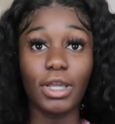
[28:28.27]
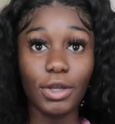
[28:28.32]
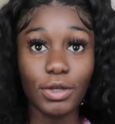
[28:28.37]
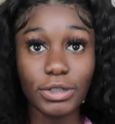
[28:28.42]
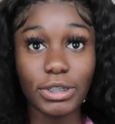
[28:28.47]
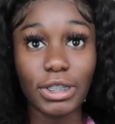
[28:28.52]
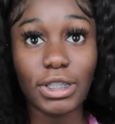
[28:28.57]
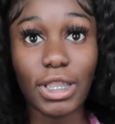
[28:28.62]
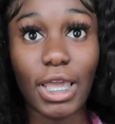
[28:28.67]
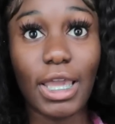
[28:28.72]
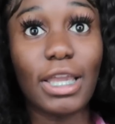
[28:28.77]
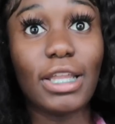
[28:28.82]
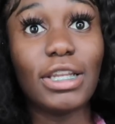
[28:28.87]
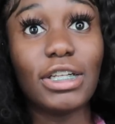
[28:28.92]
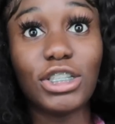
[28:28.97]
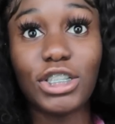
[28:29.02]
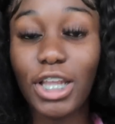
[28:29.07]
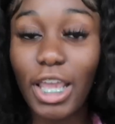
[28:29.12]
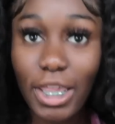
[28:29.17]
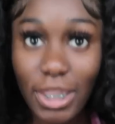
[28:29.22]
Here's the thing.
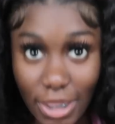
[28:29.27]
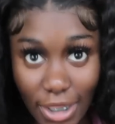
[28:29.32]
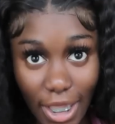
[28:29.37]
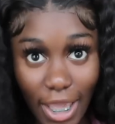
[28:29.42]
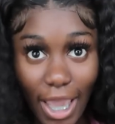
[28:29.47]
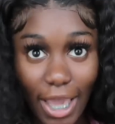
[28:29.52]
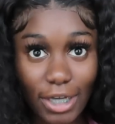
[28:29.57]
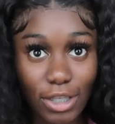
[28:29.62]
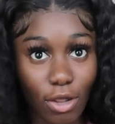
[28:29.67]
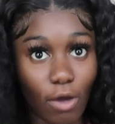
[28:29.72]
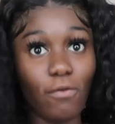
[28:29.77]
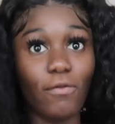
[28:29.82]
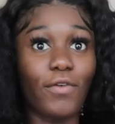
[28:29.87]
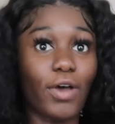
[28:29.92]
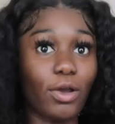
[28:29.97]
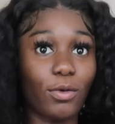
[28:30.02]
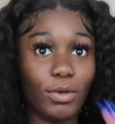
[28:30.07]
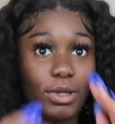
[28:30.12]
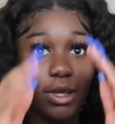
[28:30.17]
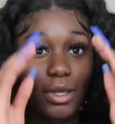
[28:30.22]
Deshay think I don't
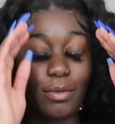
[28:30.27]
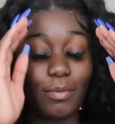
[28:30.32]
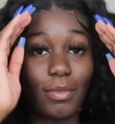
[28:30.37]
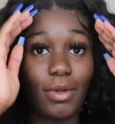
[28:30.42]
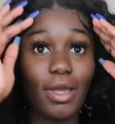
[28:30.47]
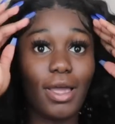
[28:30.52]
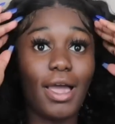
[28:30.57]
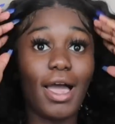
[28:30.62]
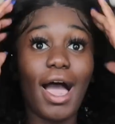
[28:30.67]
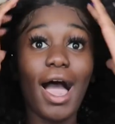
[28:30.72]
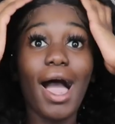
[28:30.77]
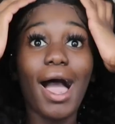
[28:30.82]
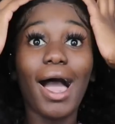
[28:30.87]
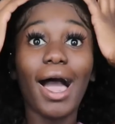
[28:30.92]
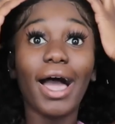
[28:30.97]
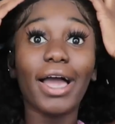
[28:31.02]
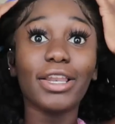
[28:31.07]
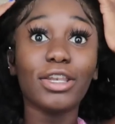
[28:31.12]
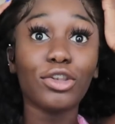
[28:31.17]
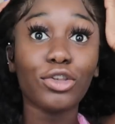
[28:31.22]
fuck with him.
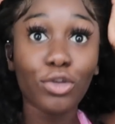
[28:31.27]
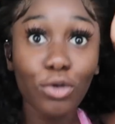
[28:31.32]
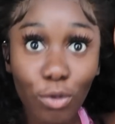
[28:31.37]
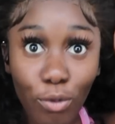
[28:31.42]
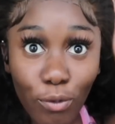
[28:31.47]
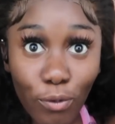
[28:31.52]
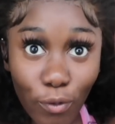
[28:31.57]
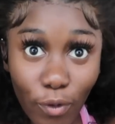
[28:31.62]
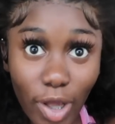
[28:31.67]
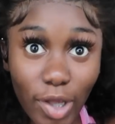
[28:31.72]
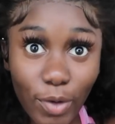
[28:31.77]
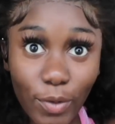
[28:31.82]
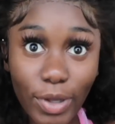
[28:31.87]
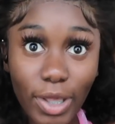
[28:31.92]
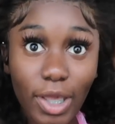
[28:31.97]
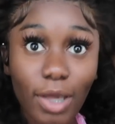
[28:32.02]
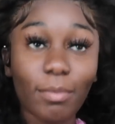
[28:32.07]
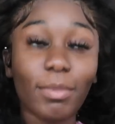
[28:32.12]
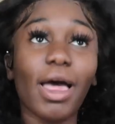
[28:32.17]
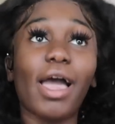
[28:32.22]
I do fuck with
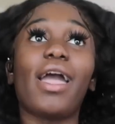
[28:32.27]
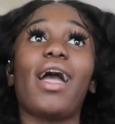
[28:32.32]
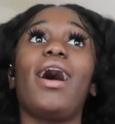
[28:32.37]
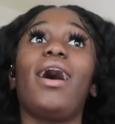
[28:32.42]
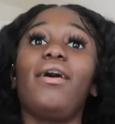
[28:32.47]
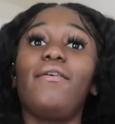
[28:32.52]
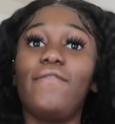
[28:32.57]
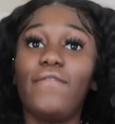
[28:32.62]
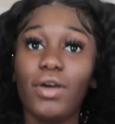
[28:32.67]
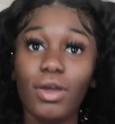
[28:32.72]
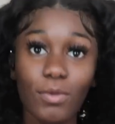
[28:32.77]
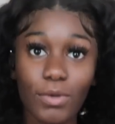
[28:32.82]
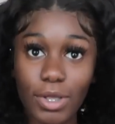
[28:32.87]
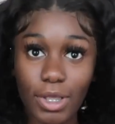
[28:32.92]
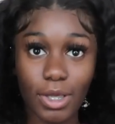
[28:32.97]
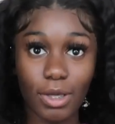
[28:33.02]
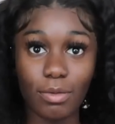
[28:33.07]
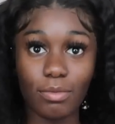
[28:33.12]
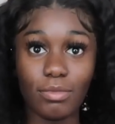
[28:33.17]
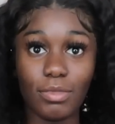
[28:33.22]
him. Like, I fuck with
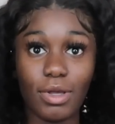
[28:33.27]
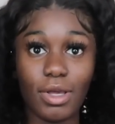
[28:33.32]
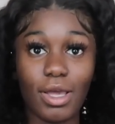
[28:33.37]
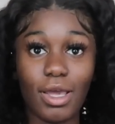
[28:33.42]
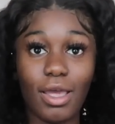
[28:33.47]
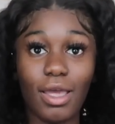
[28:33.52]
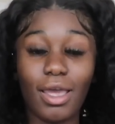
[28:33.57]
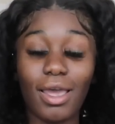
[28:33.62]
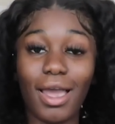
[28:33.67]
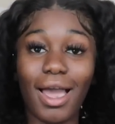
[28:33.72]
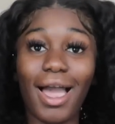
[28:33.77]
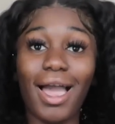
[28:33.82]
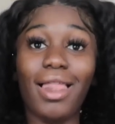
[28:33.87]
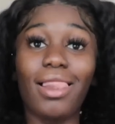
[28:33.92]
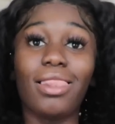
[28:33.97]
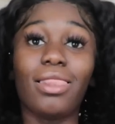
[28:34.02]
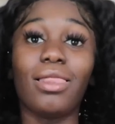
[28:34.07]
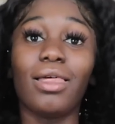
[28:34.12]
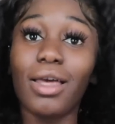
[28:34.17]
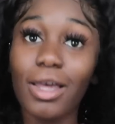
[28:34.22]
him. I
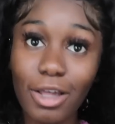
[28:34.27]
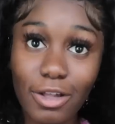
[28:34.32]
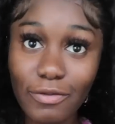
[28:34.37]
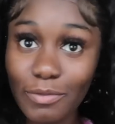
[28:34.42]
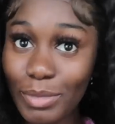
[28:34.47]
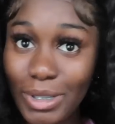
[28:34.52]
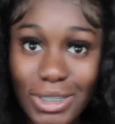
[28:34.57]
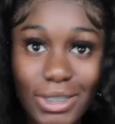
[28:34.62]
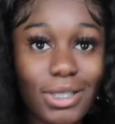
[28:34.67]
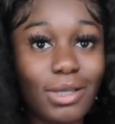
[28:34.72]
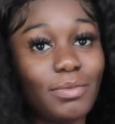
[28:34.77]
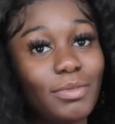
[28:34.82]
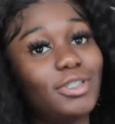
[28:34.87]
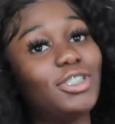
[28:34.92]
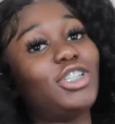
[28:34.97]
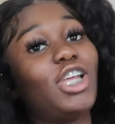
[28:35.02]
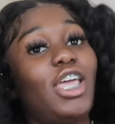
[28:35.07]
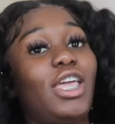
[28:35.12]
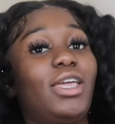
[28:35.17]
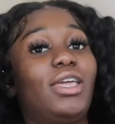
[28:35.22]
love me some
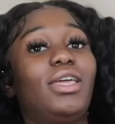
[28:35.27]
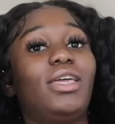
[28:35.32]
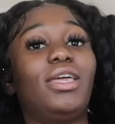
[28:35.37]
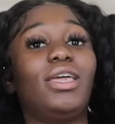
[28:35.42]
Shay.